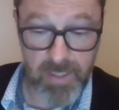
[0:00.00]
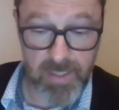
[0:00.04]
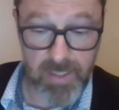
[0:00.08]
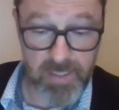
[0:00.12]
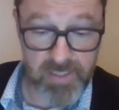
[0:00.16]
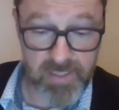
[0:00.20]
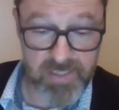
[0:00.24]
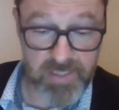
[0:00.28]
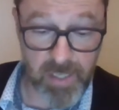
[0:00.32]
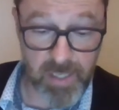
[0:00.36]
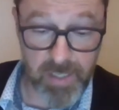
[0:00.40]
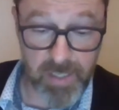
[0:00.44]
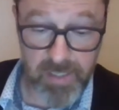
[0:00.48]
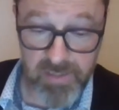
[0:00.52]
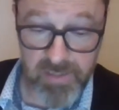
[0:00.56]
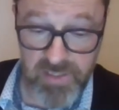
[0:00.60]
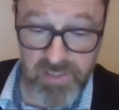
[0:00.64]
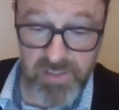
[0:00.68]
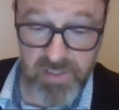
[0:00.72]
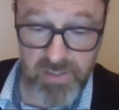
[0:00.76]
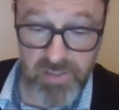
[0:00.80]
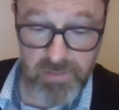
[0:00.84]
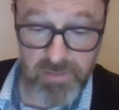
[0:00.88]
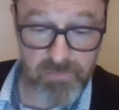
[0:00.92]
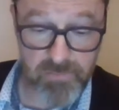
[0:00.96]

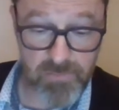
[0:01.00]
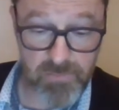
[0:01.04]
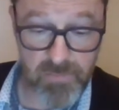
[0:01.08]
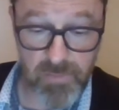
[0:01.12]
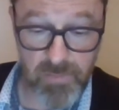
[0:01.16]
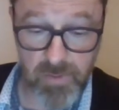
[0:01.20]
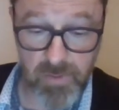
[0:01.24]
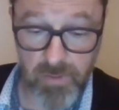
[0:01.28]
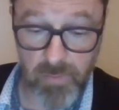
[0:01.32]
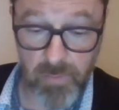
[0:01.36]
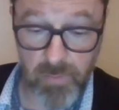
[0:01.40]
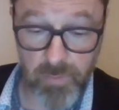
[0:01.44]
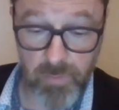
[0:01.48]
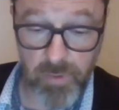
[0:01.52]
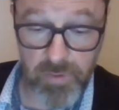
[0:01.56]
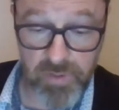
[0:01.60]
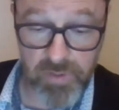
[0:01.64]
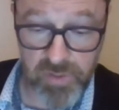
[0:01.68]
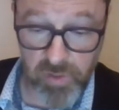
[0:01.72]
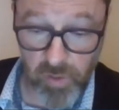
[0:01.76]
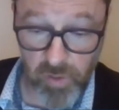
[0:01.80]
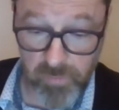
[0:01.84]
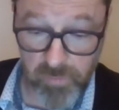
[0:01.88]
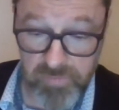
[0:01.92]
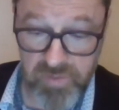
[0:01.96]
Science
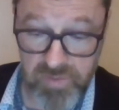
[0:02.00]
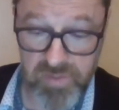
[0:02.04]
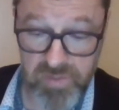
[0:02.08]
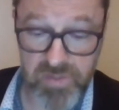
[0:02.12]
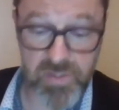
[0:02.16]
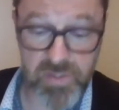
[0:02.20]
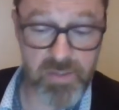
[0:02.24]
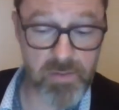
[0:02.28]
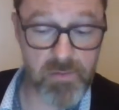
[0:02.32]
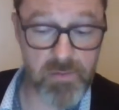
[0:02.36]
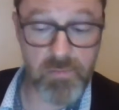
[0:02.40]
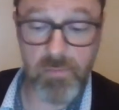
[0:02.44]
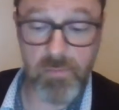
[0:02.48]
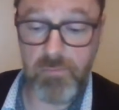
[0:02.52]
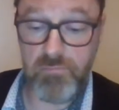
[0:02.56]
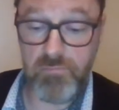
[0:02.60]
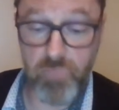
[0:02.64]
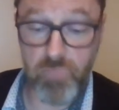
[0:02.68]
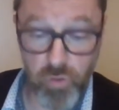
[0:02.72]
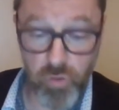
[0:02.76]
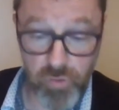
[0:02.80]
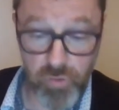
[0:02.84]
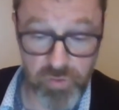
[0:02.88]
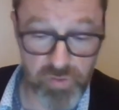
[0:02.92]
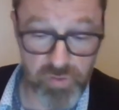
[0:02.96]
workshops,
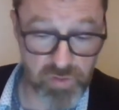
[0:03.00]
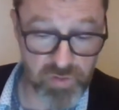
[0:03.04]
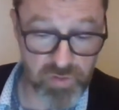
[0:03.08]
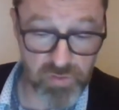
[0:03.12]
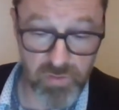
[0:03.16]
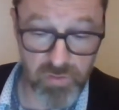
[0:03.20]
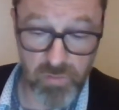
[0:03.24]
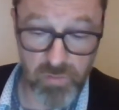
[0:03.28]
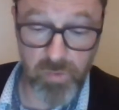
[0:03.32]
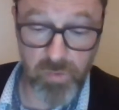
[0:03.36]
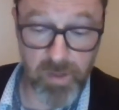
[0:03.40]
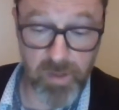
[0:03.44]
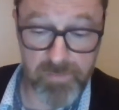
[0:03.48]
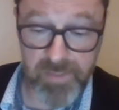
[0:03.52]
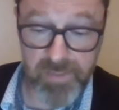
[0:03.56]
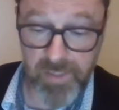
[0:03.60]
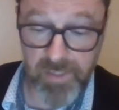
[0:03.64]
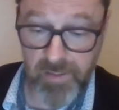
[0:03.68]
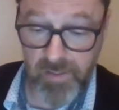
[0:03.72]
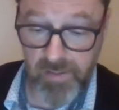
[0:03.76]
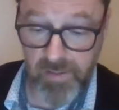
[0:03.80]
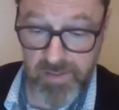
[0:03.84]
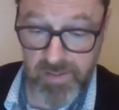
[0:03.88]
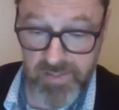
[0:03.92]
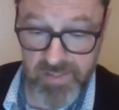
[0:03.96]
MOOCs,
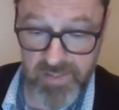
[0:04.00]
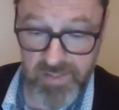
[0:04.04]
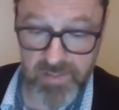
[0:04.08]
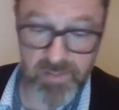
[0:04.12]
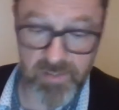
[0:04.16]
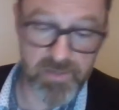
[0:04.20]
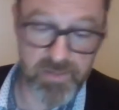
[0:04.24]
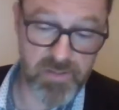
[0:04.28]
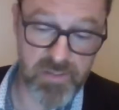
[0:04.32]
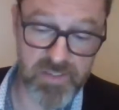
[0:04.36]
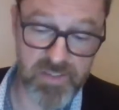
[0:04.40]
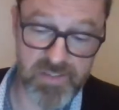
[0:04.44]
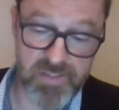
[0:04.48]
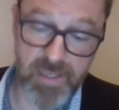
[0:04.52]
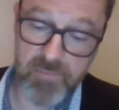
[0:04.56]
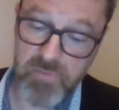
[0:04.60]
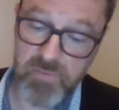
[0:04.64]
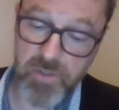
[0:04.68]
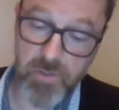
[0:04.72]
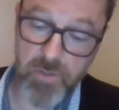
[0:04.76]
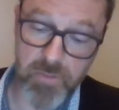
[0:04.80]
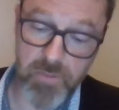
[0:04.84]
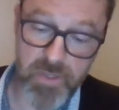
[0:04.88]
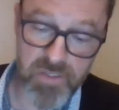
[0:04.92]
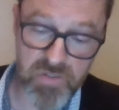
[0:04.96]
webinars, the STEM
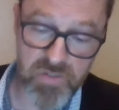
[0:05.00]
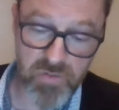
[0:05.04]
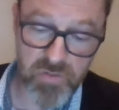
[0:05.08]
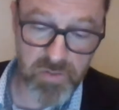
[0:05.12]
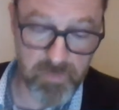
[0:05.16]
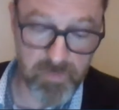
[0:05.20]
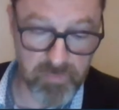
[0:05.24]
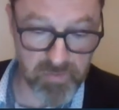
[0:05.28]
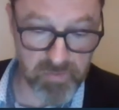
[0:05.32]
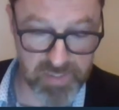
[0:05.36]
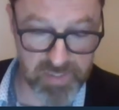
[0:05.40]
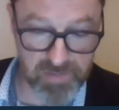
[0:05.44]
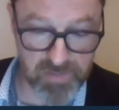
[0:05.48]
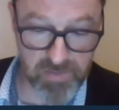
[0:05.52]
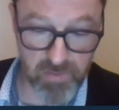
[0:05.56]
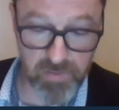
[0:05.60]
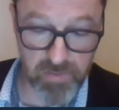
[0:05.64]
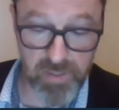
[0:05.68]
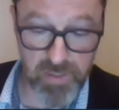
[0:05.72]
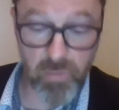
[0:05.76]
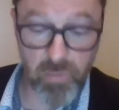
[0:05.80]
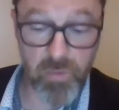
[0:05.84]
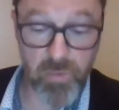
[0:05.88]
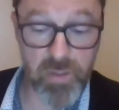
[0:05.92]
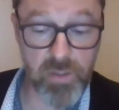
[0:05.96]
careers
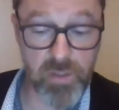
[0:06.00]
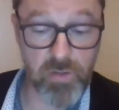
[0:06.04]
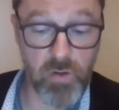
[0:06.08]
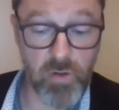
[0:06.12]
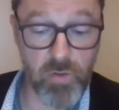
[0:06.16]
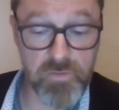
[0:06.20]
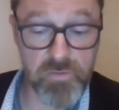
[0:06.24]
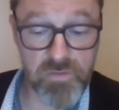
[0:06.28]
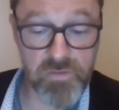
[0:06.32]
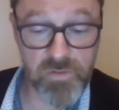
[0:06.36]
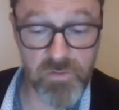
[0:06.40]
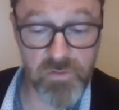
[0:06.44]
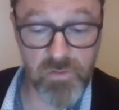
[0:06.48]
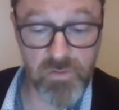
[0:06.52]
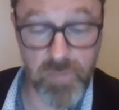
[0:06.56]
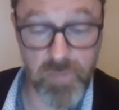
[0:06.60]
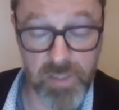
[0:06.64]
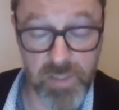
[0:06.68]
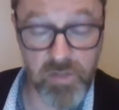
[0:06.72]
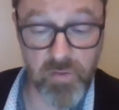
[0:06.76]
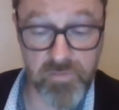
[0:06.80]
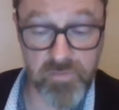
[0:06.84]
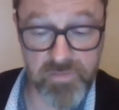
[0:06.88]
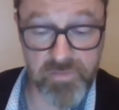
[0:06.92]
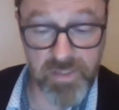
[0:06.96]
repository will
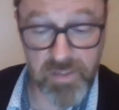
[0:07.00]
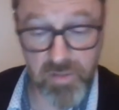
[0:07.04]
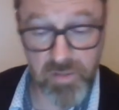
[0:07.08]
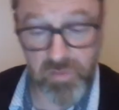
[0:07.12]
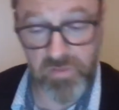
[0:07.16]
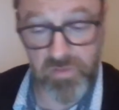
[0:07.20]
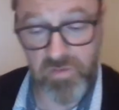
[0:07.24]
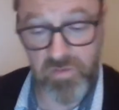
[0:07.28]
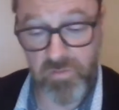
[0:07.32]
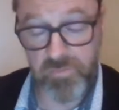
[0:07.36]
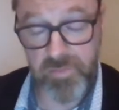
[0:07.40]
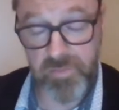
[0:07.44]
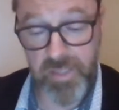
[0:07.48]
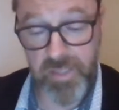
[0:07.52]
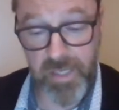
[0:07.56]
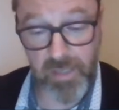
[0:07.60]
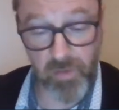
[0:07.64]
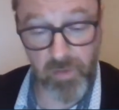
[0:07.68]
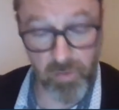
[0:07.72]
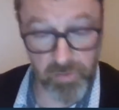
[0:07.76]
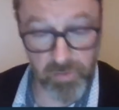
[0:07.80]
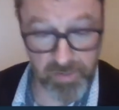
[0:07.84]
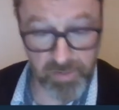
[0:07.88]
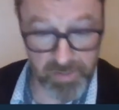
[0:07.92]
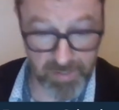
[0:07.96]
continue to being
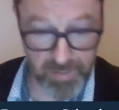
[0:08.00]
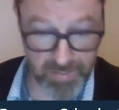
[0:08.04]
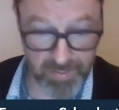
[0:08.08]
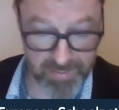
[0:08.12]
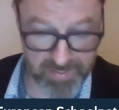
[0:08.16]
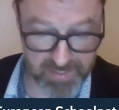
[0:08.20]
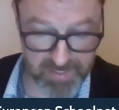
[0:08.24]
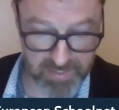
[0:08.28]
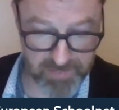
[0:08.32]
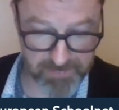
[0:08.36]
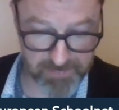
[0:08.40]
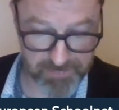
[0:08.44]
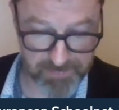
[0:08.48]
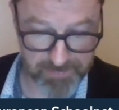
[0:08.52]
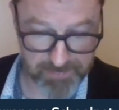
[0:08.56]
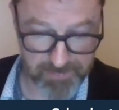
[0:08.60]
organized